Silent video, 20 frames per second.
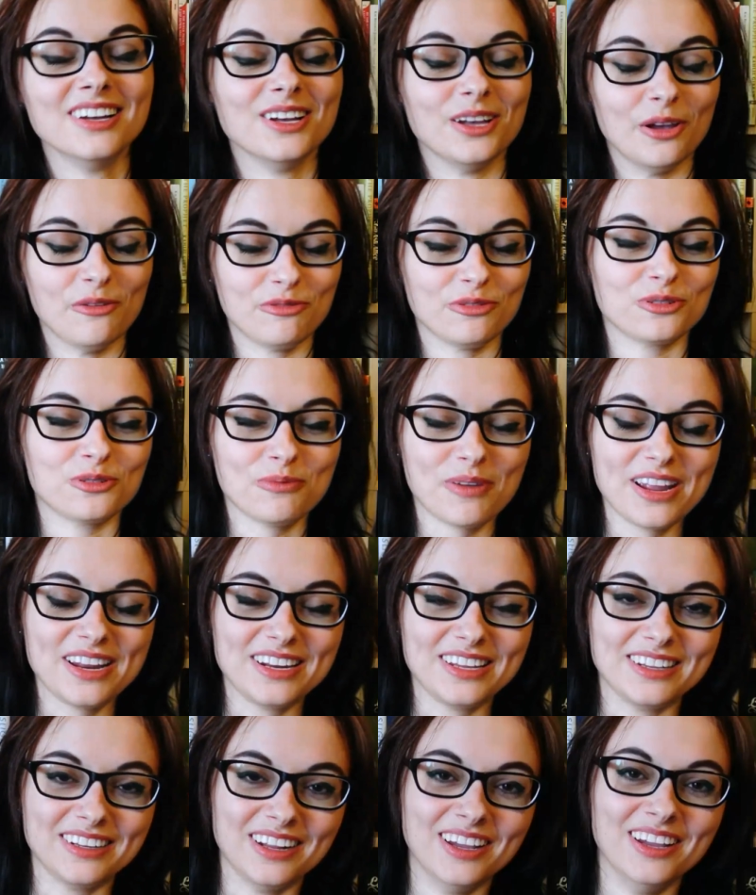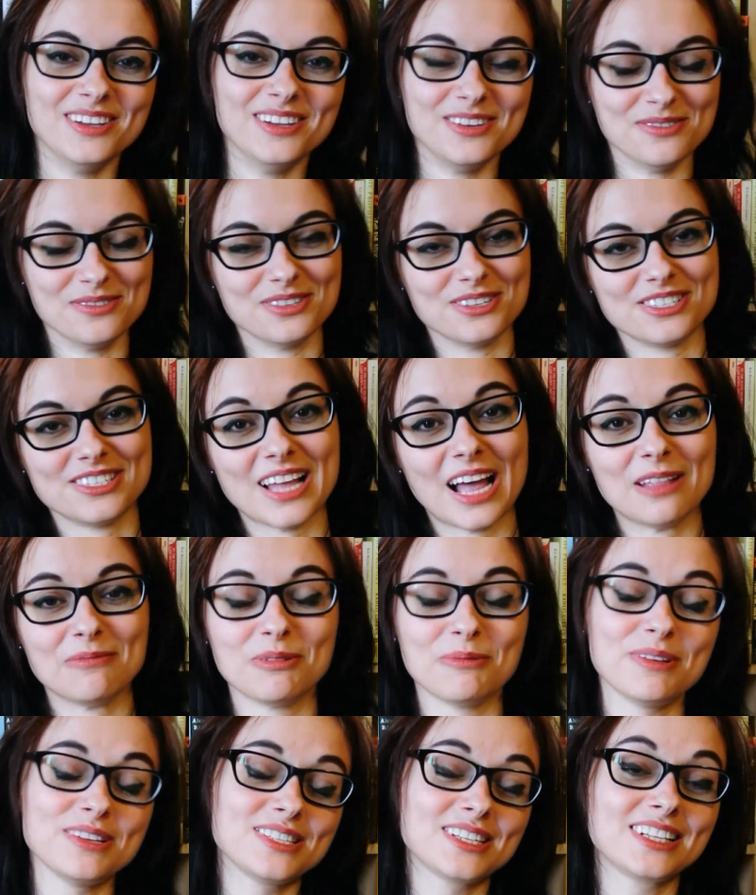If you're Romanian, you understand.
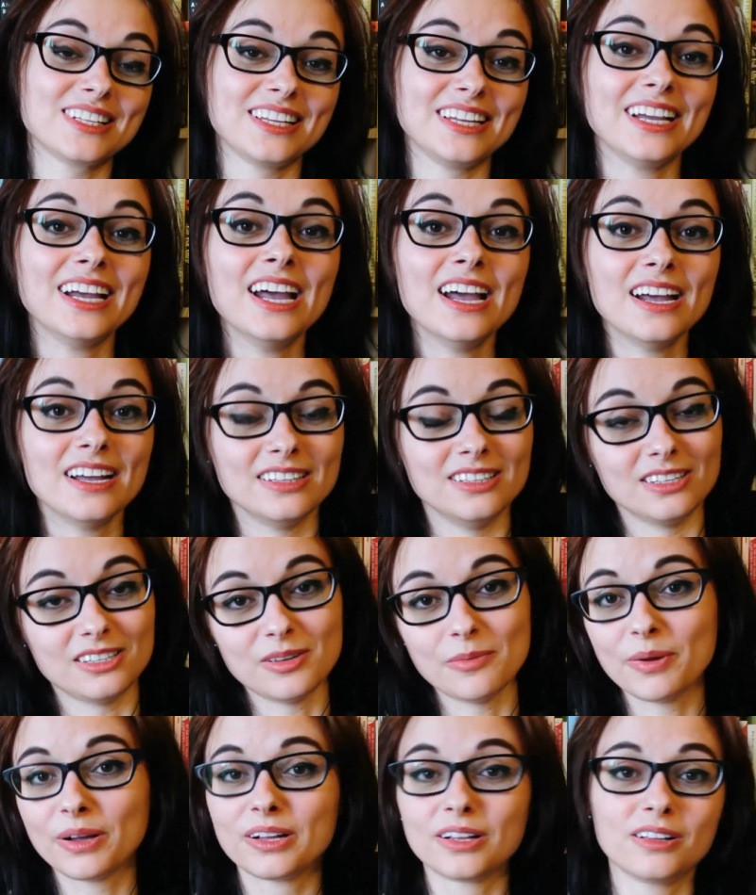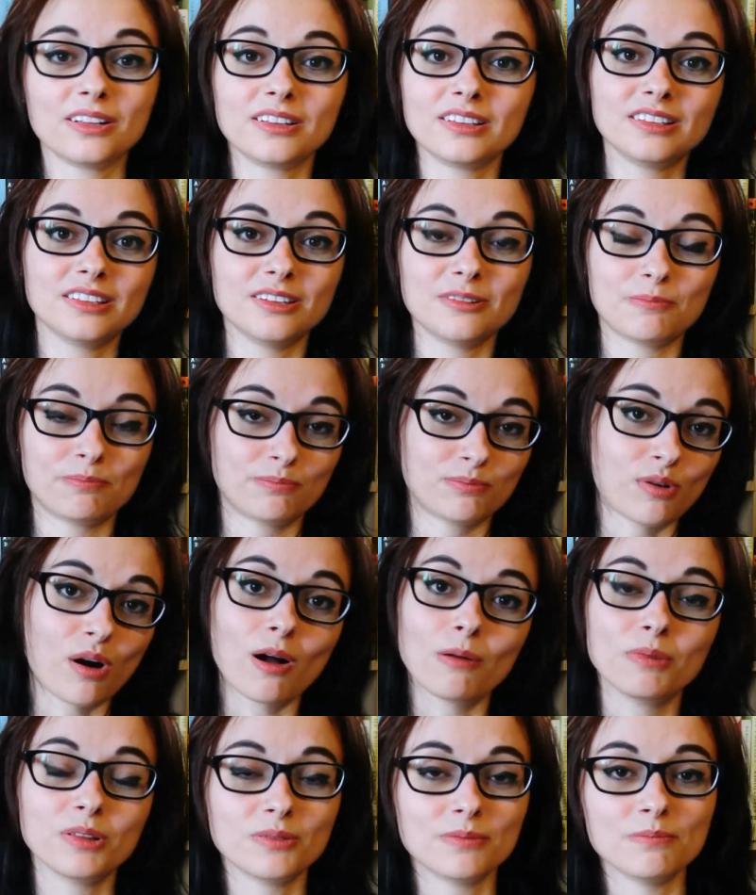But basically, the typical
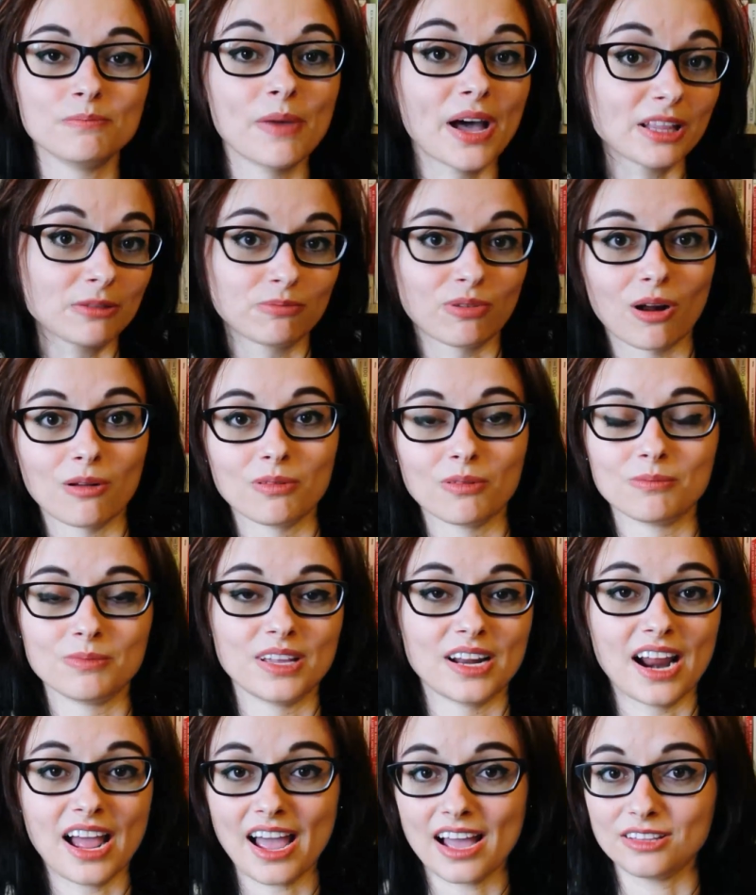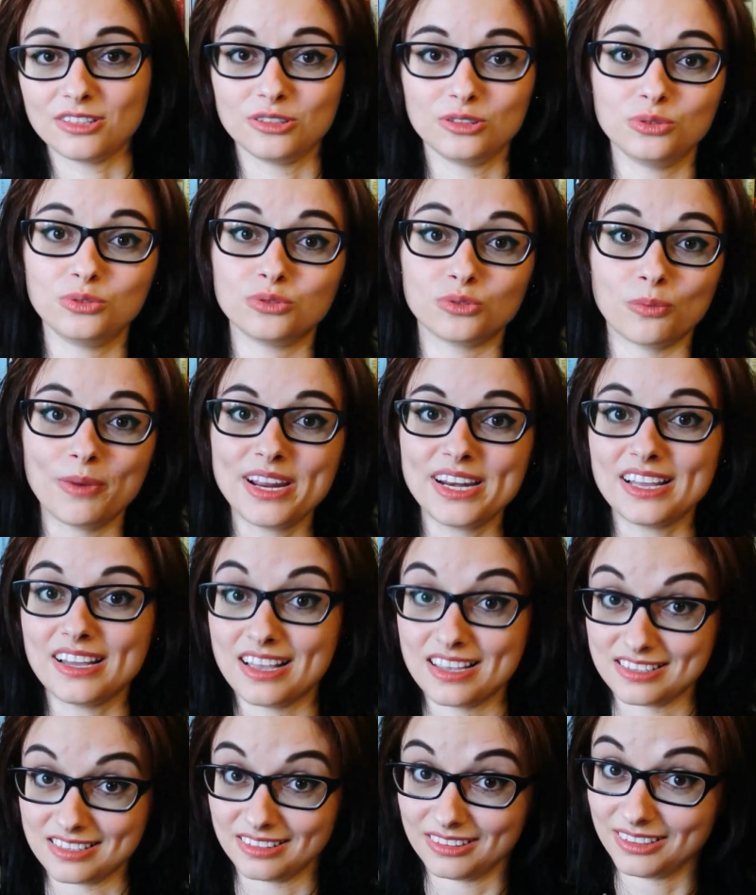problem, math problem that I had to do in Romania
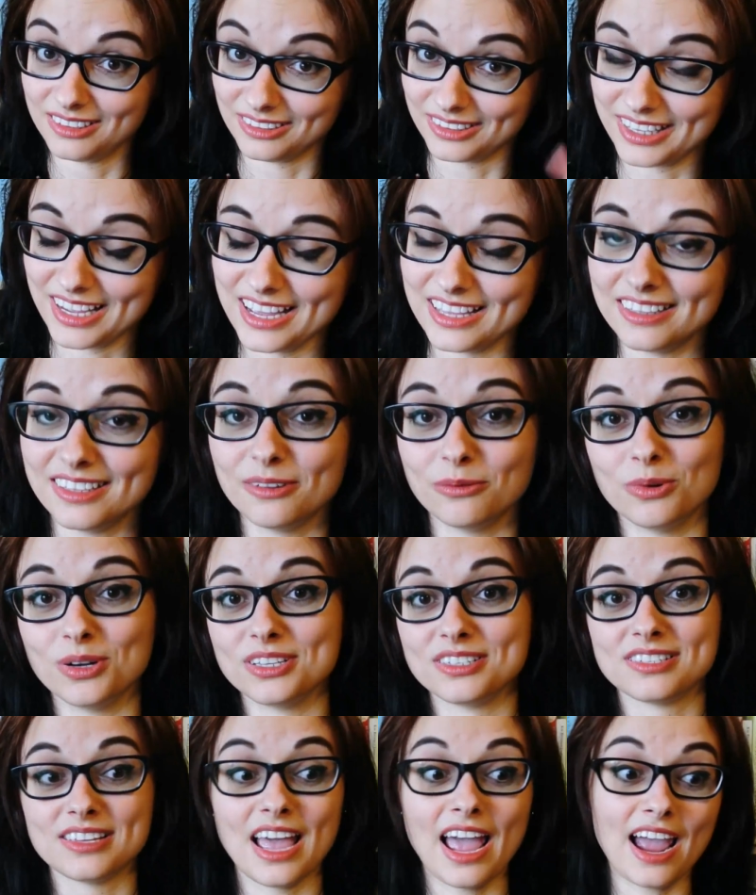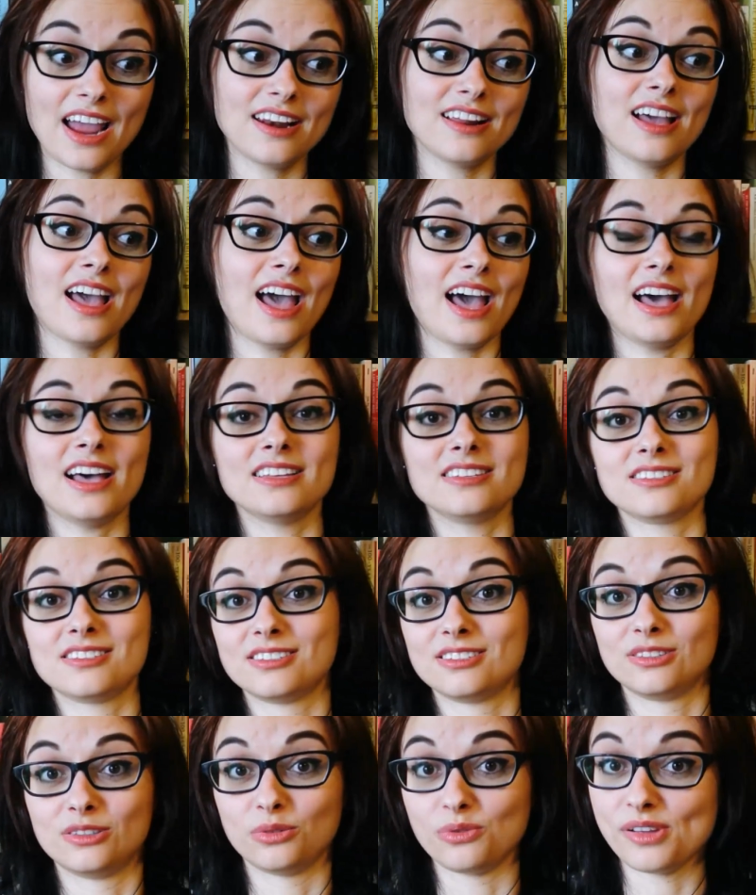as a little kid was Anna
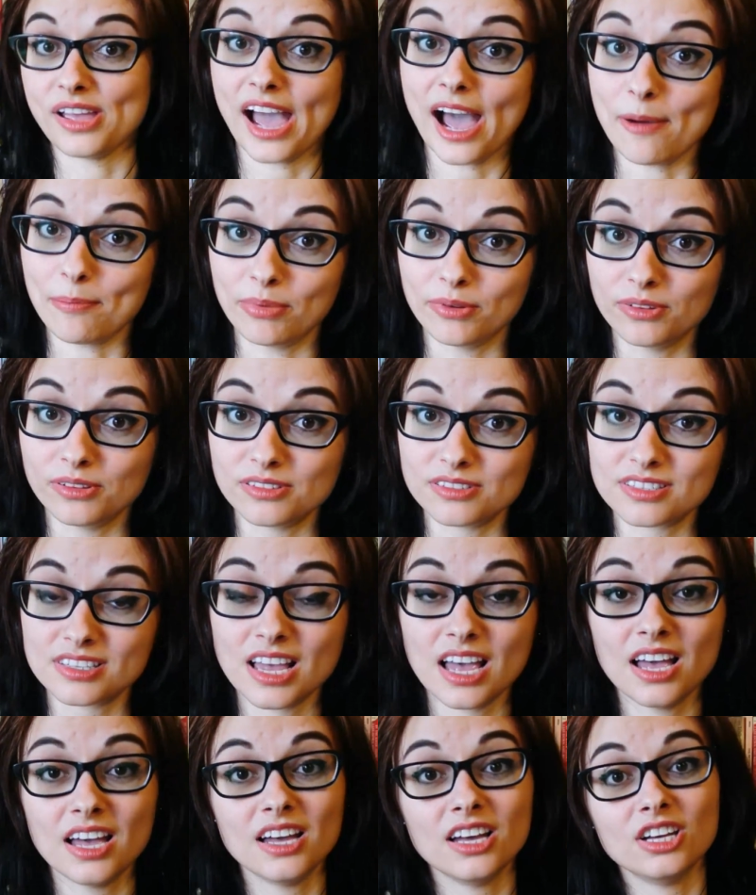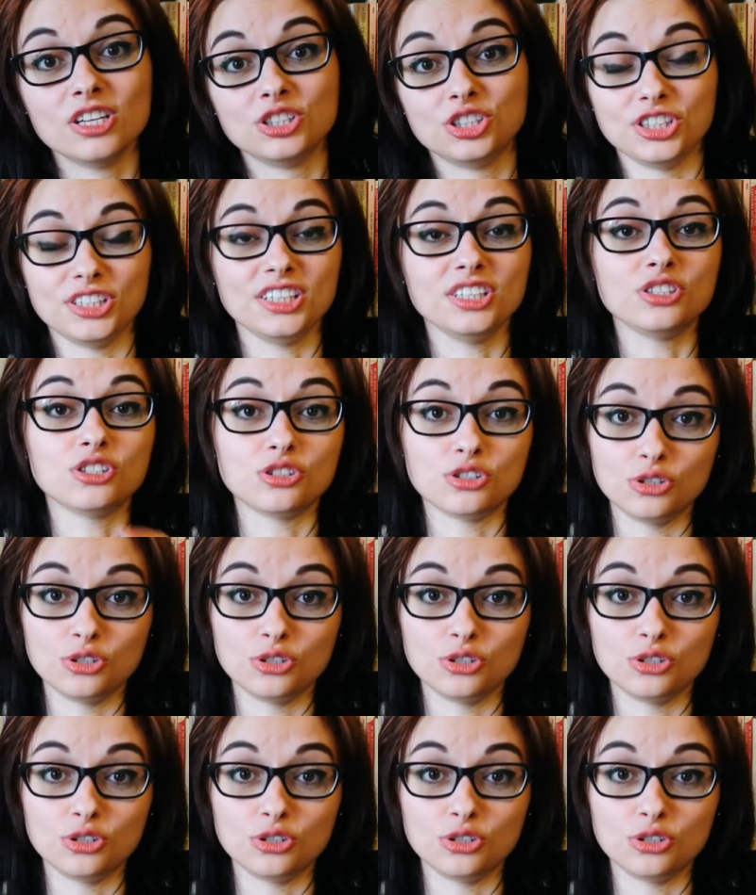has three apples, she eats